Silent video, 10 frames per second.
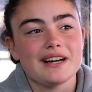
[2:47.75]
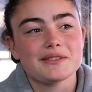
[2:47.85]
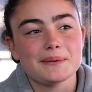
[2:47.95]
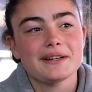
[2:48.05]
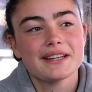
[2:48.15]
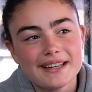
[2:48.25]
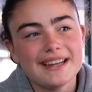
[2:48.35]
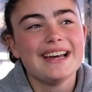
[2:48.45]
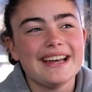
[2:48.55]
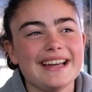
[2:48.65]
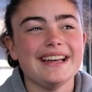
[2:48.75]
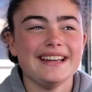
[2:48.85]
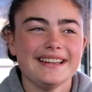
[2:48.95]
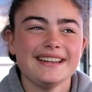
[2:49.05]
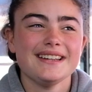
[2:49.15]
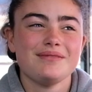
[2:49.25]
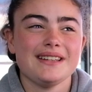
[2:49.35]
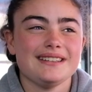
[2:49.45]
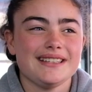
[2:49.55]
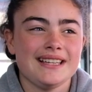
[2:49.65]
after work.
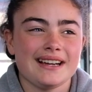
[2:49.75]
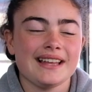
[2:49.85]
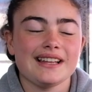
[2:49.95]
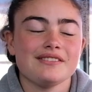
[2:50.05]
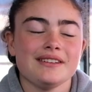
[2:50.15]
But I love